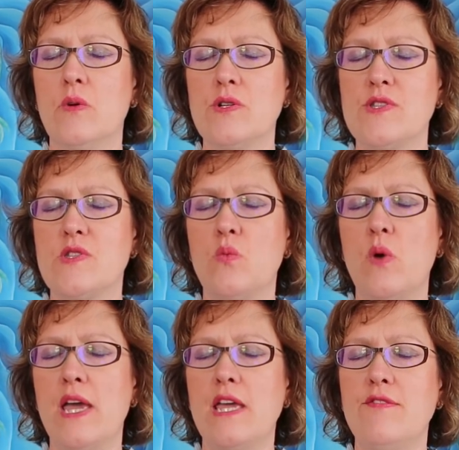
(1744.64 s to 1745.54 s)
what does the
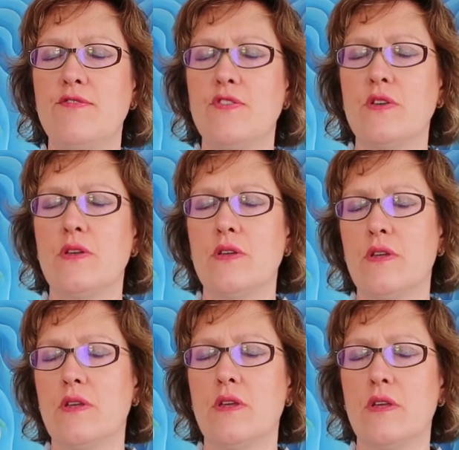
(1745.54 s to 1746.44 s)
wave,
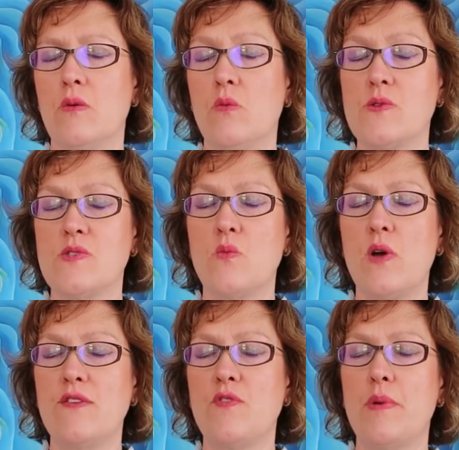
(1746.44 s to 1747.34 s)
what's the
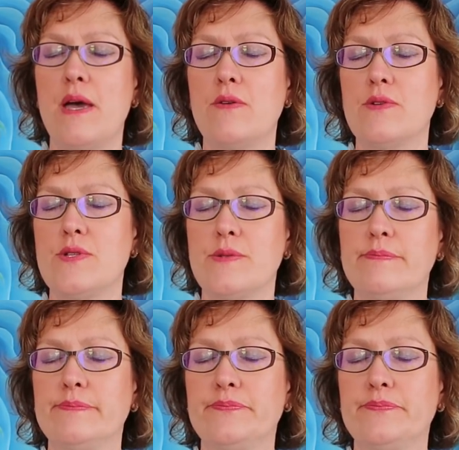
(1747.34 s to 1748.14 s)
wave about?